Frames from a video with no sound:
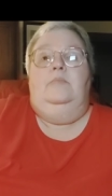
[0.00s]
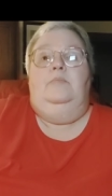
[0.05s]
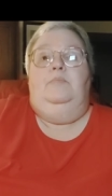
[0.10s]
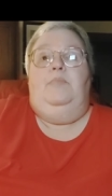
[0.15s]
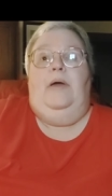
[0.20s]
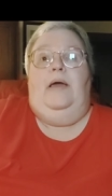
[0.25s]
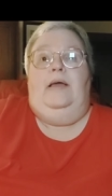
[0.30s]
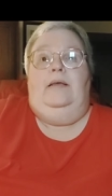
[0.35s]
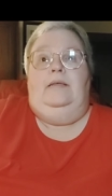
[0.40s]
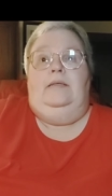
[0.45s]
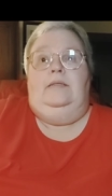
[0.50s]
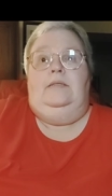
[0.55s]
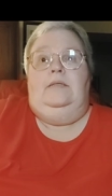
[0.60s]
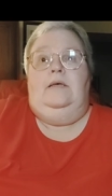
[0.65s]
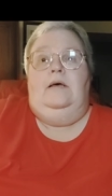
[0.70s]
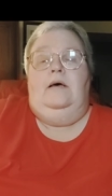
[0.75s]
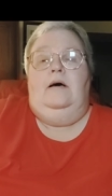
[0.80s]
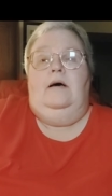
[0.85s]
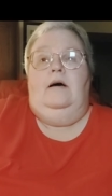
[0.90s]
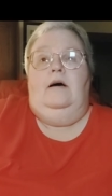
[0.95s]
The
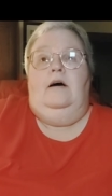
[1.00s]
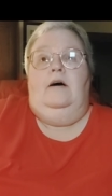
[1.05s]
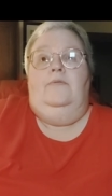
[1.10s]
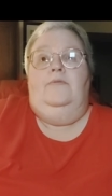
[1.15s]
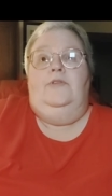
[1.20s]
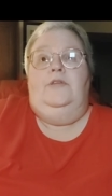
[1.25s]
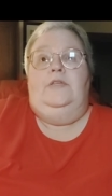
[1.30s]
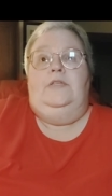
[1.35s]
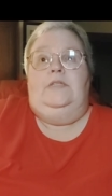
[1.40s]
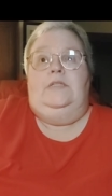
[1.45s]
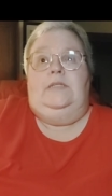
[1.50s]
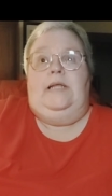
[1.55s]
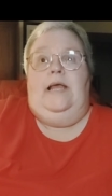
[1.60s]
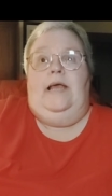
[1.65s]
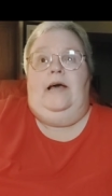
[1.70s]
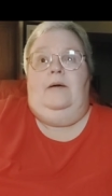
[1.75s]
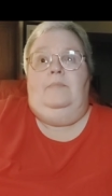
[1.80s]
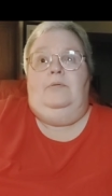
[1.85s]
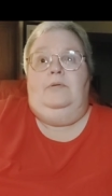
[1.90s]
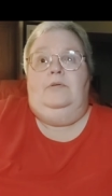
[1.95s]
base of the
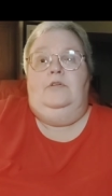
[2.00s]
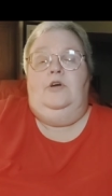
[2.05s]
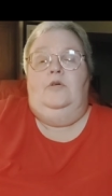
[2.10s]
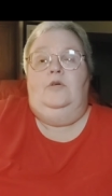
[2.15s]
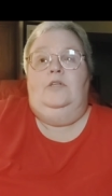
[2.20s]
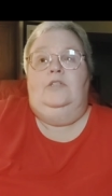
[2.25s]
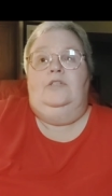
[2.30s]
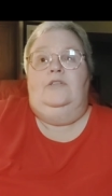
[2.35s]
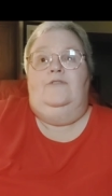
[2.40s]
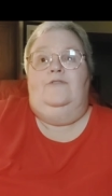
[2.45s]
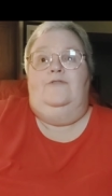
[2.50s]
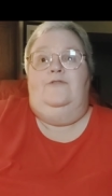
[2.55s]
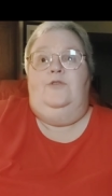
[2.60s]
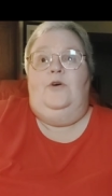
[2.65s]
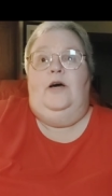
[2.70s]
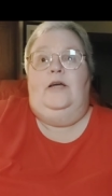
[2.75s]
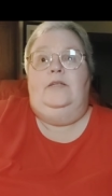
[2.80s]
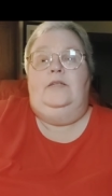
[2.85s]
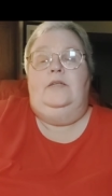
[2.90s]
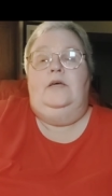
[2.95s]
stamp, known as the
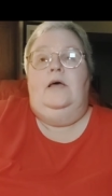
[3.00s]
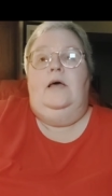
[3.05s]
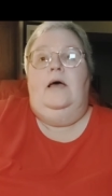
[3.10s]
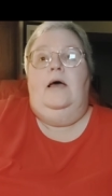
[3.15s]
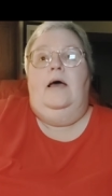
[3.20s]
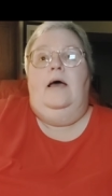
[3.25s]
foot,